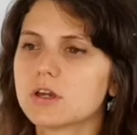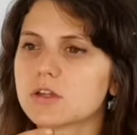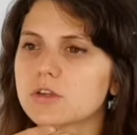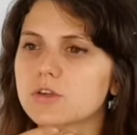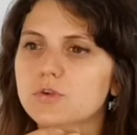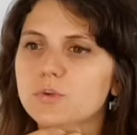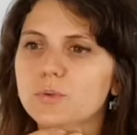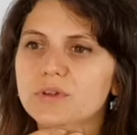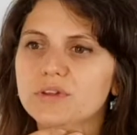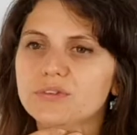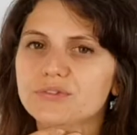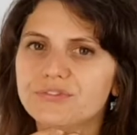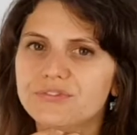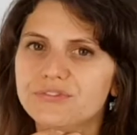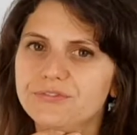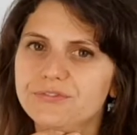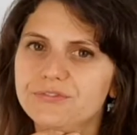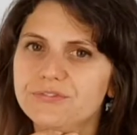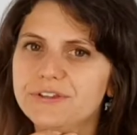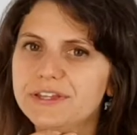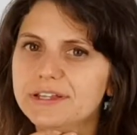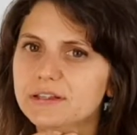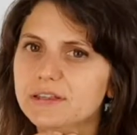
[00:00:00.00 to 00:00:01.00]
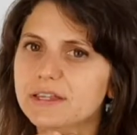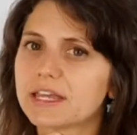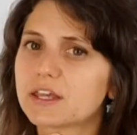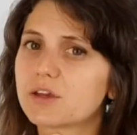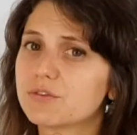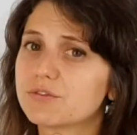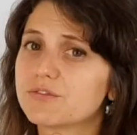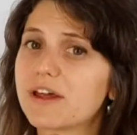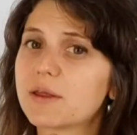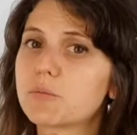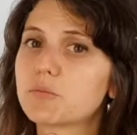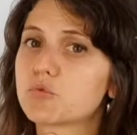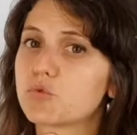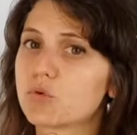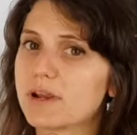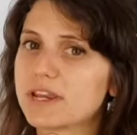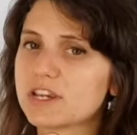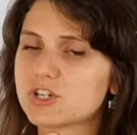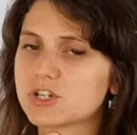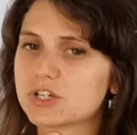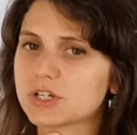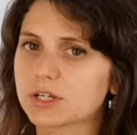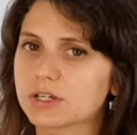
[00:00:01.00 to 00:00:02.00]
you will feel like a
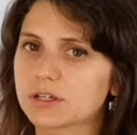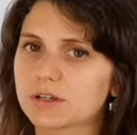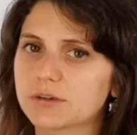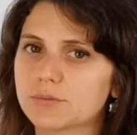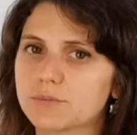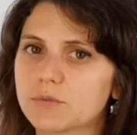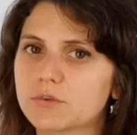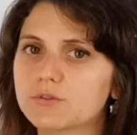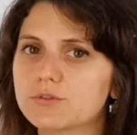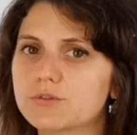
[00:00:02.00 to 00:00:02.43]
vibration,